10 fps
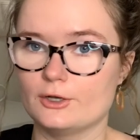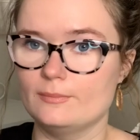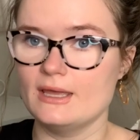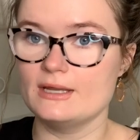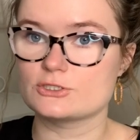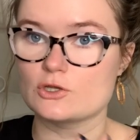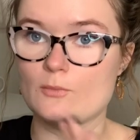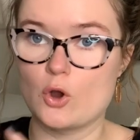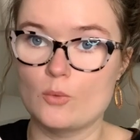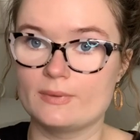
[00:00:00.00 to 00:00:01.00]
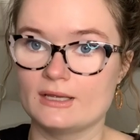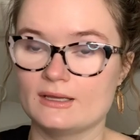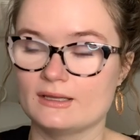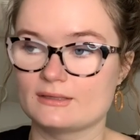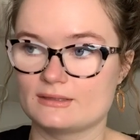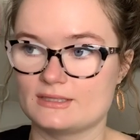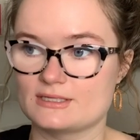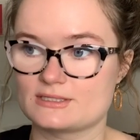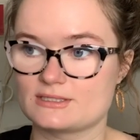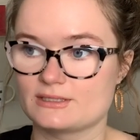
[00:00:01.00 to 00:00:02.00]
bit. So I'm hoping that
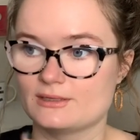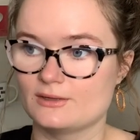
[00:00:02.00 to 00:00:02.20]
this